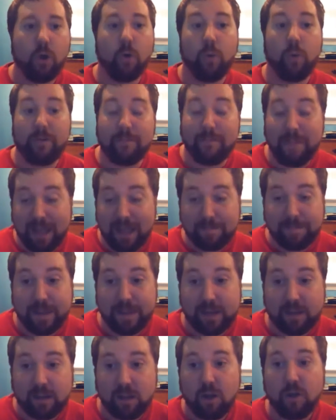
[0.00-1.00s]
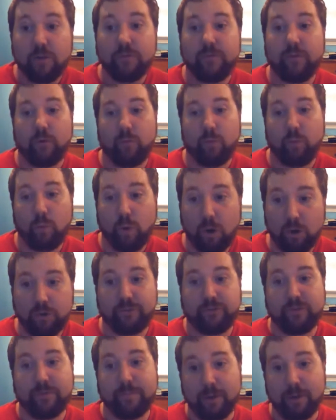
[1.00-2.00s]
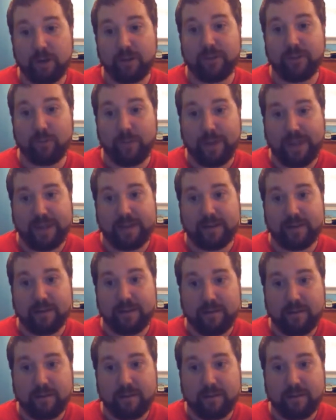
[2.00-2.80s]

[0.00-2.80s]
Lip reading: was my pick for worst book of the week,